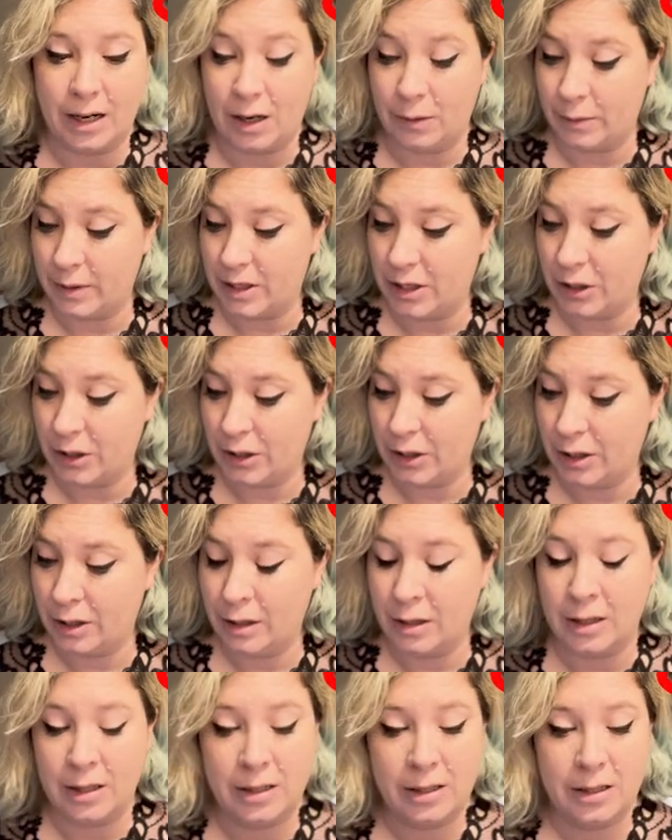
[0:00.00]
a
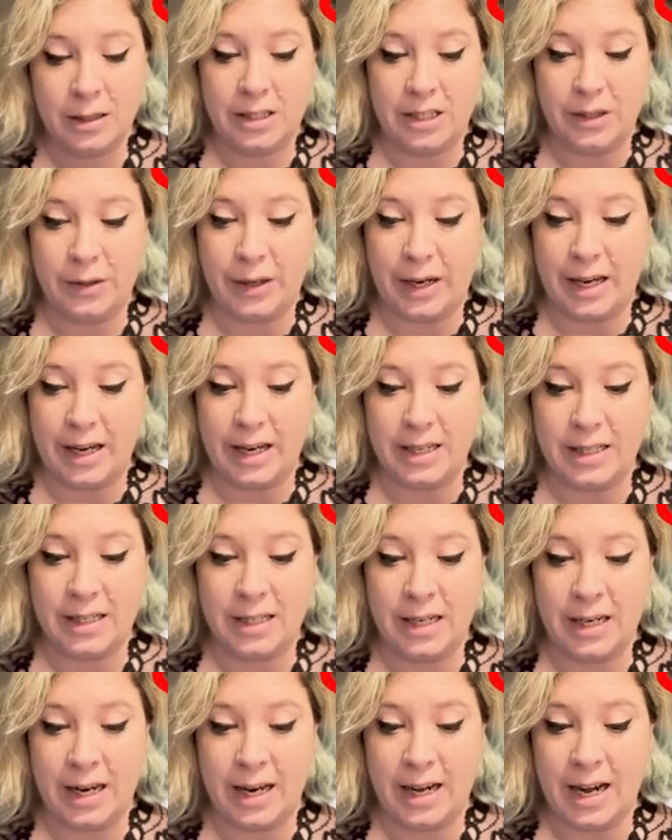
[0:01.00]
return to get
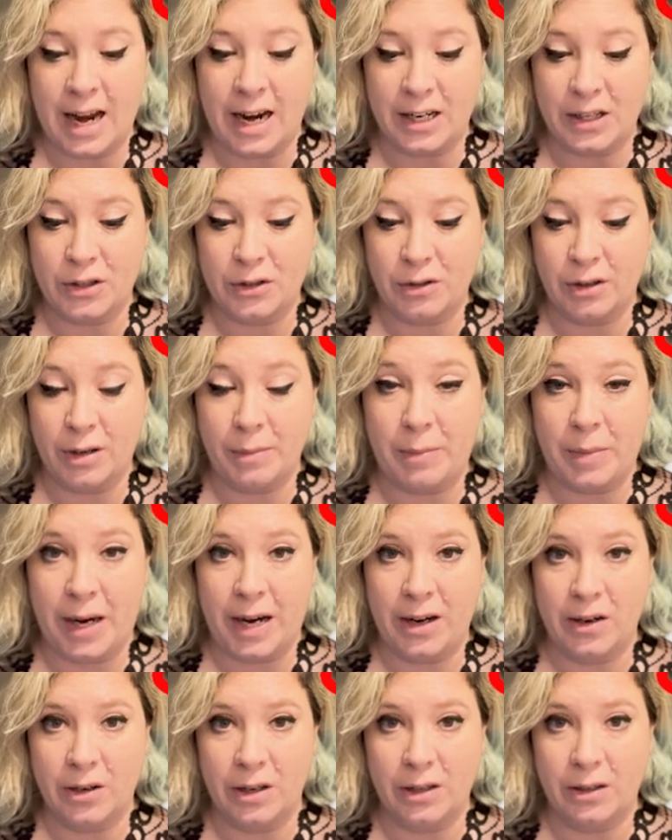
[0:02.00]
an extra
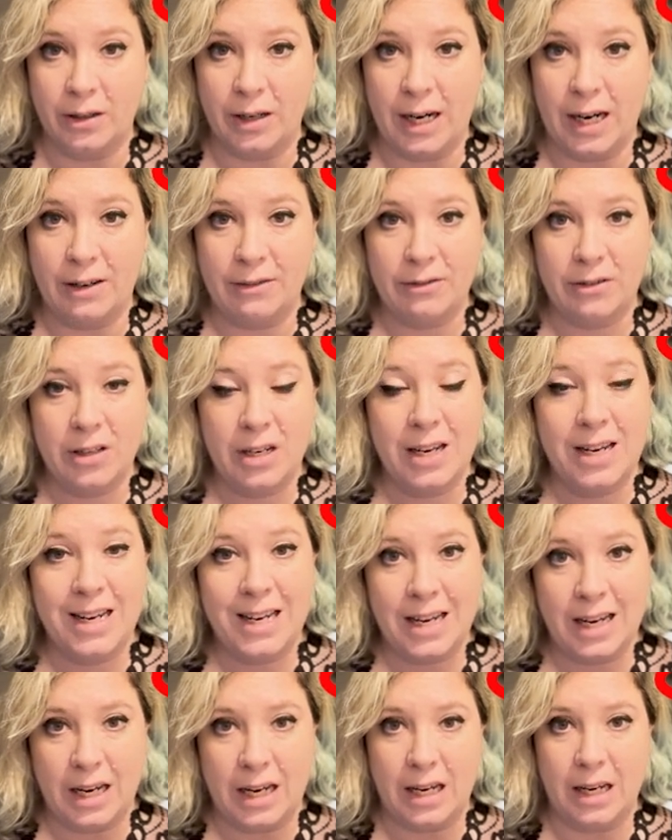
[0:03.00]
paragraph
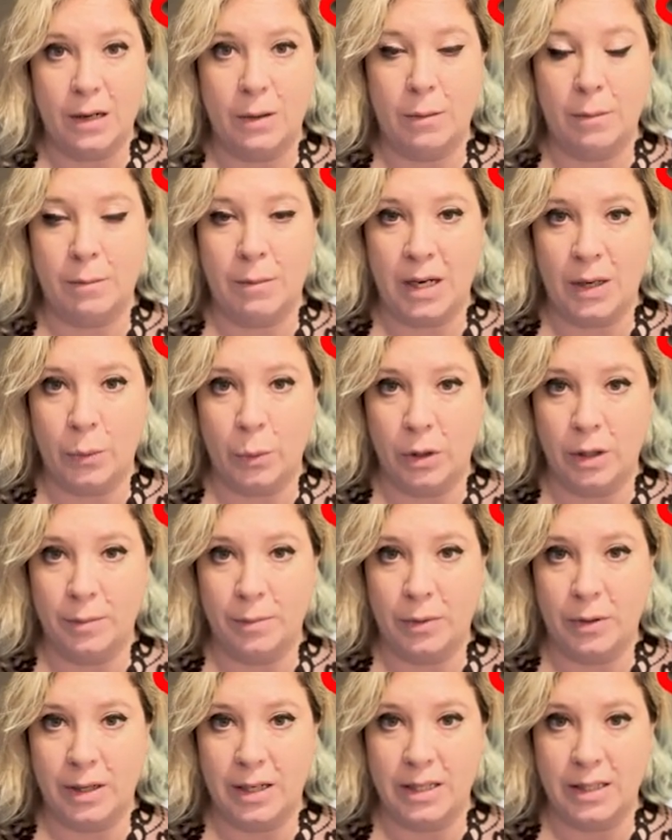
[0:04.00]
in my
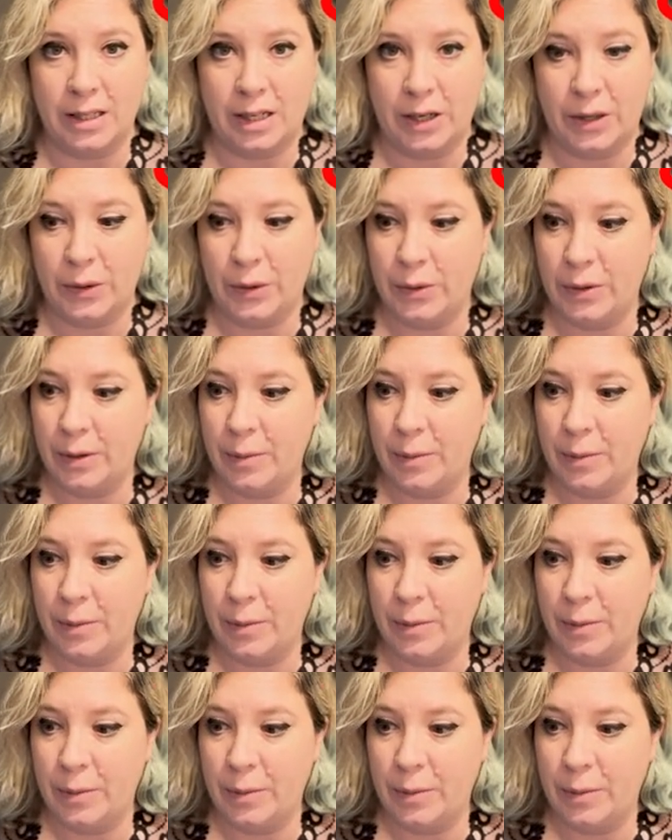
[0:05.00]
WordPress code.